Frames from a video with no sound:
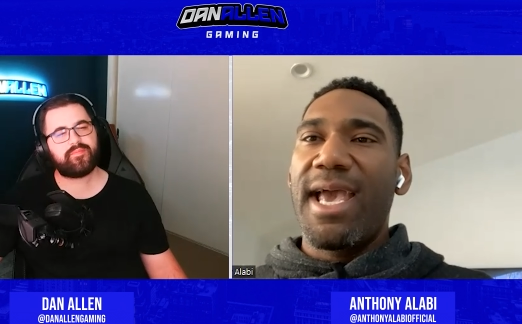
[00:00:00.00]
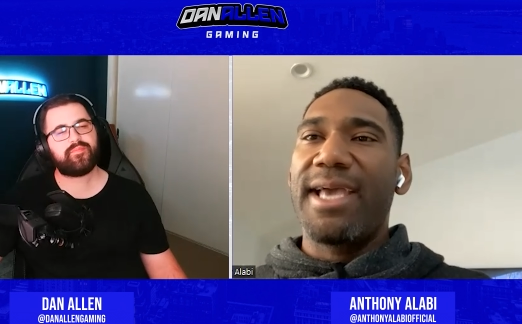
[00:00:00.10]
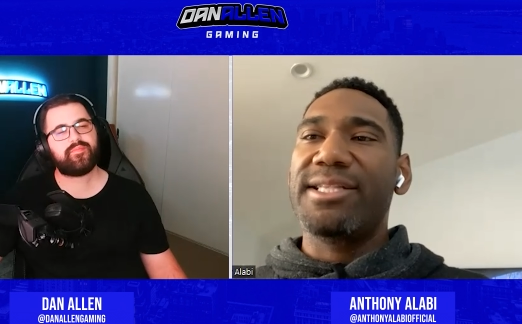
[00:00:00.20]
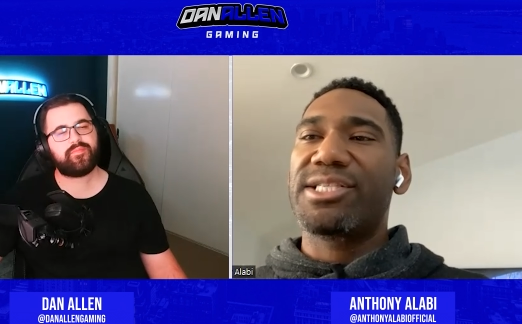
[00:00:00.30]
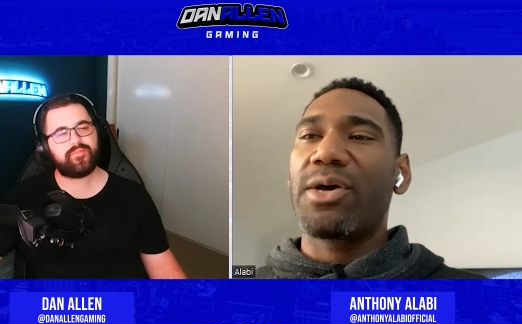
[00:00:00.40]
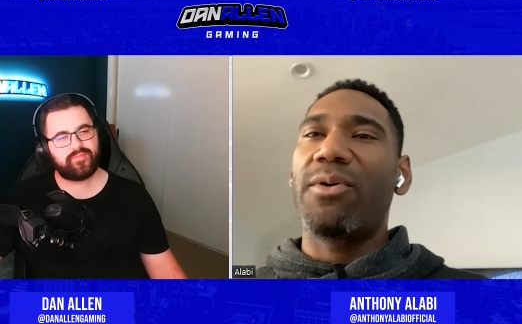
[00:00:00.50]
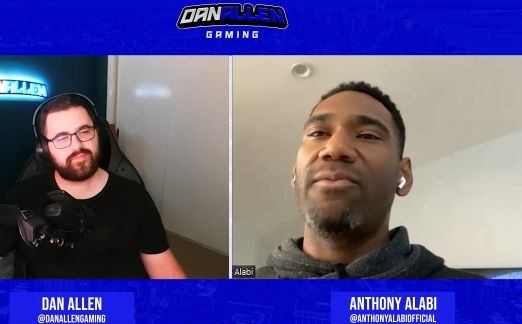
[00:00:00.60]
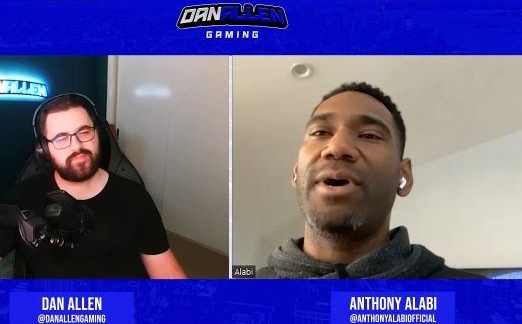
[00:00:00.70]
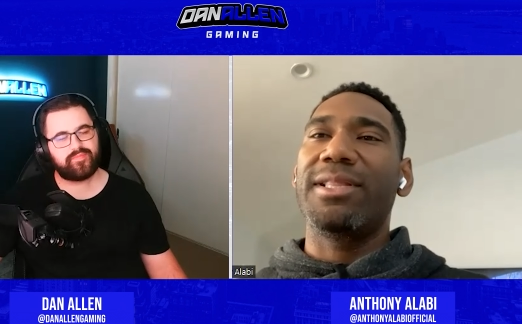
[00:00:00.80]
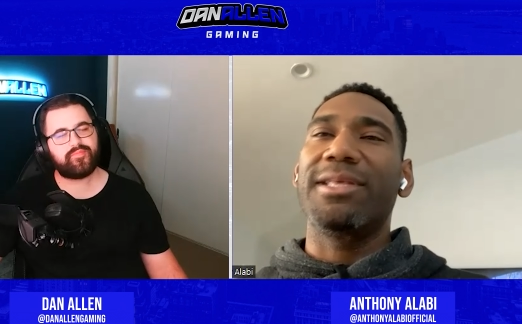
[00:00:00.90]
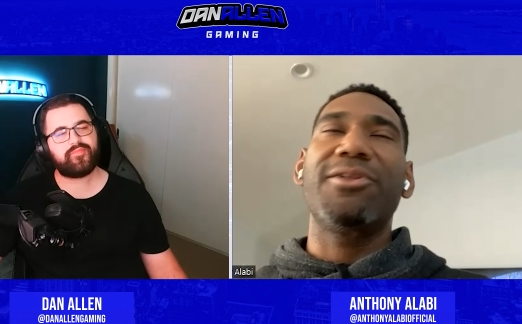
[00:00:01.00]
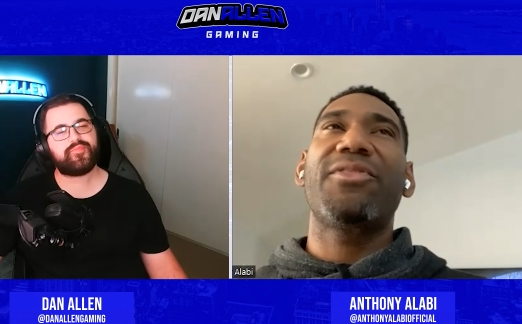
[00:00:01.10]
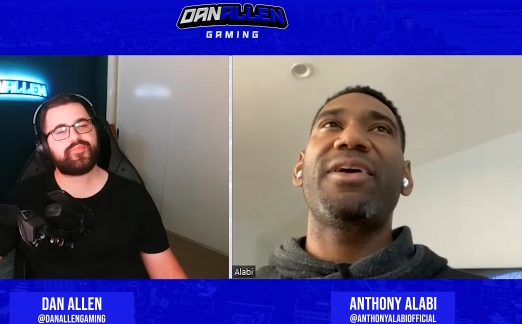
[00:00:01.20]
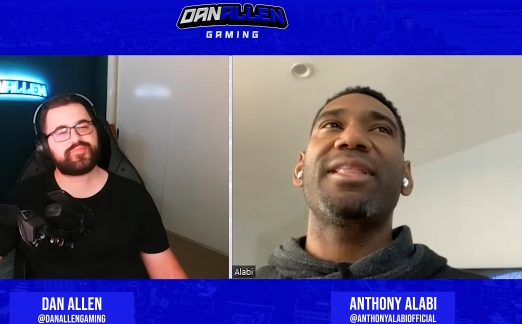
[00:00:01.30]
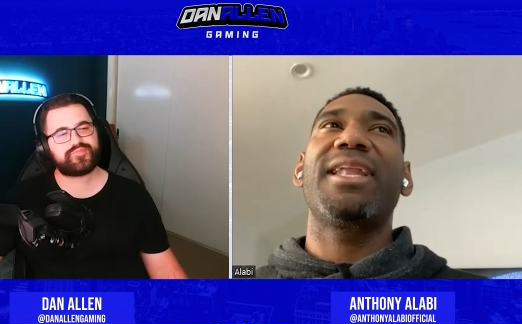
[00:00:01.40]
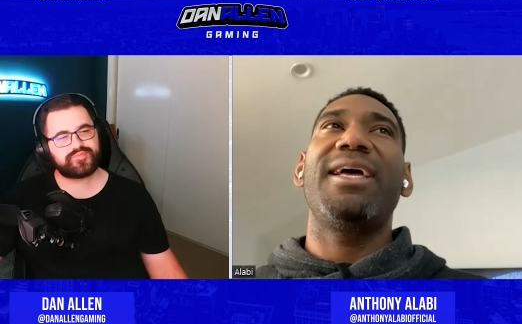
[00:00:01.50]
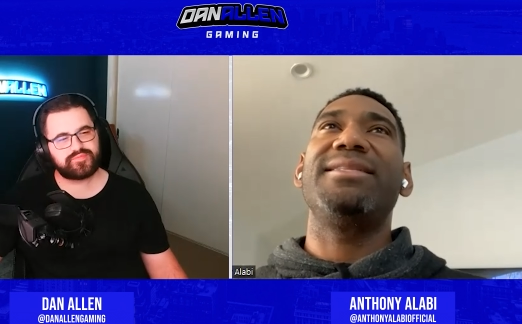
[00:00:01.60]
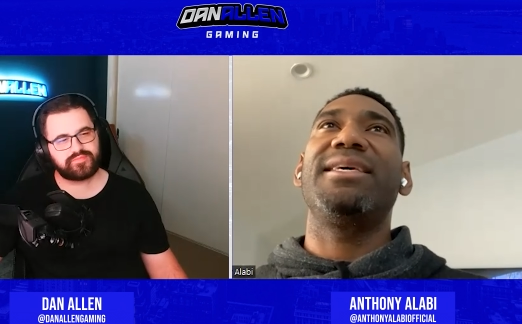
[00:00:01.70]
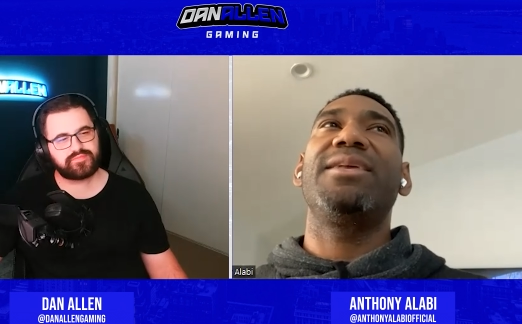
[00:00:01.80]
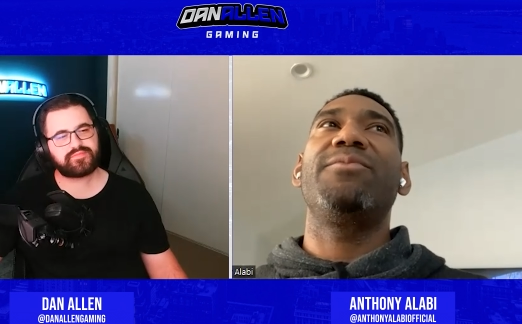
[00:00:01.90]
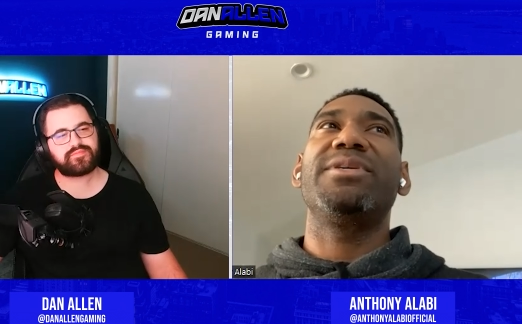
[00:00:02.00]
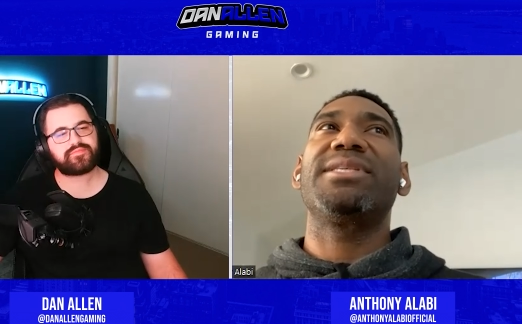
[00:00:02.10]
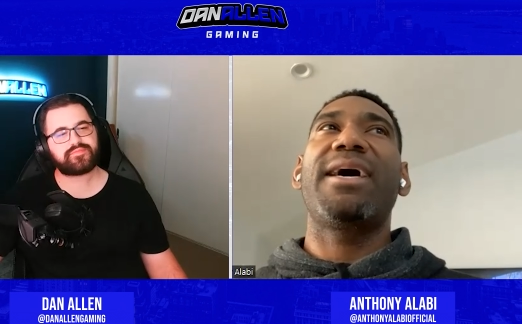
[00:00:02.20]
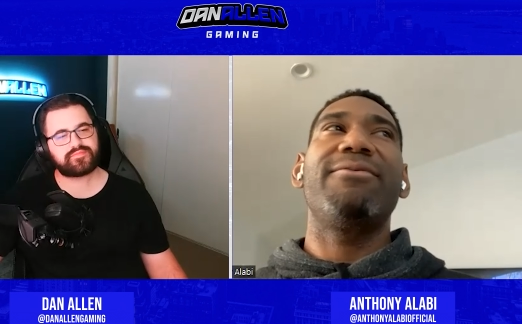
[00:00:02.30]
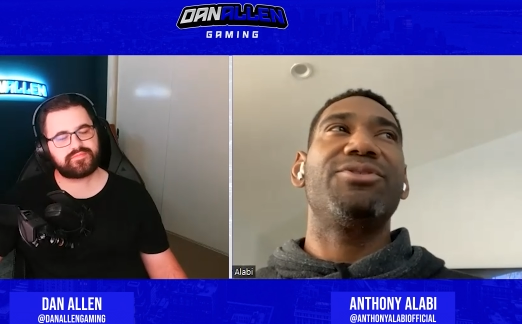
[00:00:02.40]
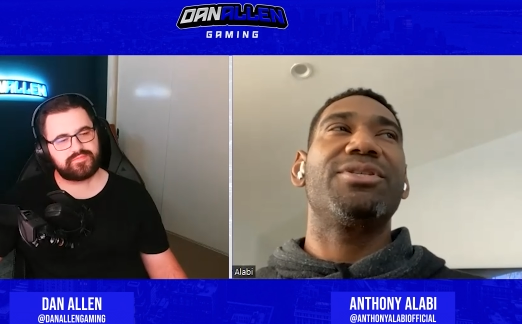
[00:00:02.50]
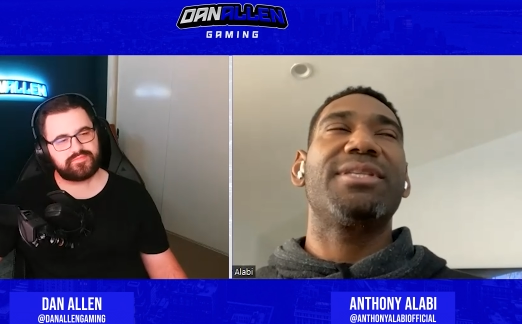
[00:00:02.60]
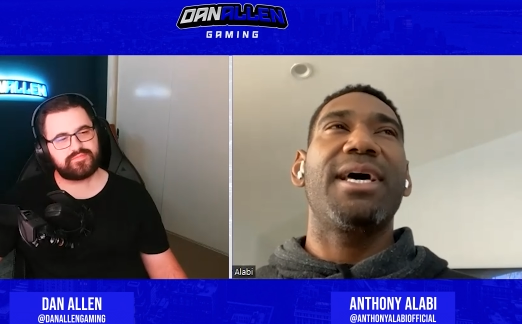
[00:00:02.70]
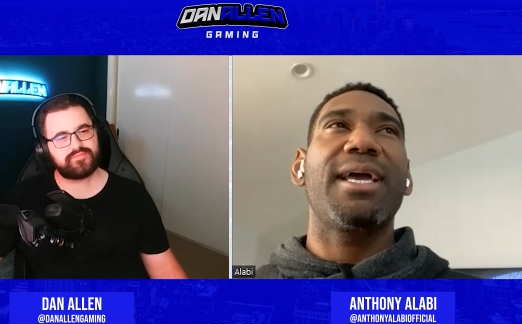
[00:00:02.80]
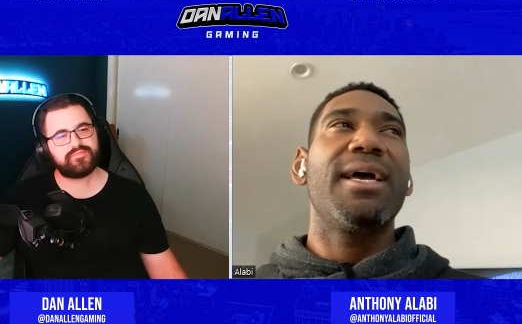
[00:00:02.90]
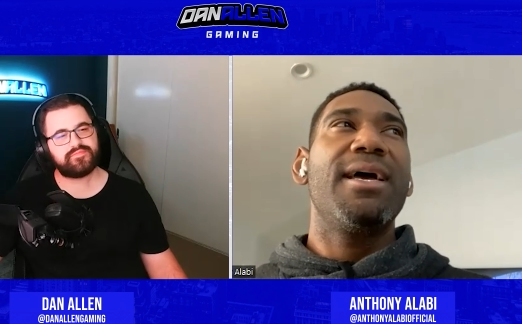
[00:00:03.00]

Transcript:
Speaker 1: And so a little thing that I did was I was just like,